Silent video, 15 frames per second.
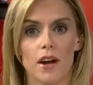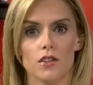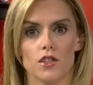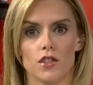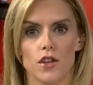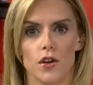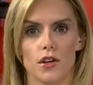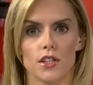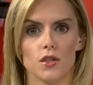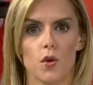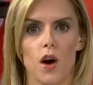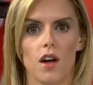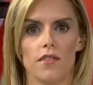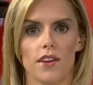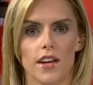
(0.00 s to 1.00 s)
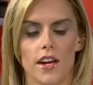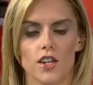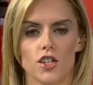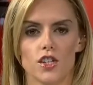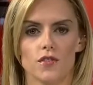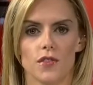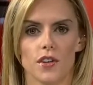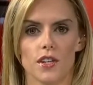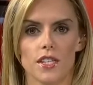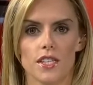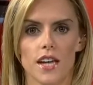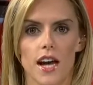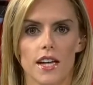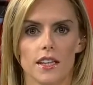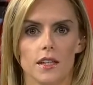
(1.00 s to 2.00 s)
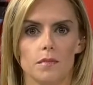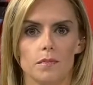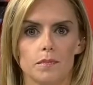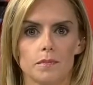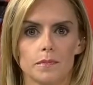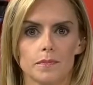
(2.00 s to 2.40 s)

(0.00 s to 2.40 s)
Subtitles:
about Snowden's qualifications for asylum.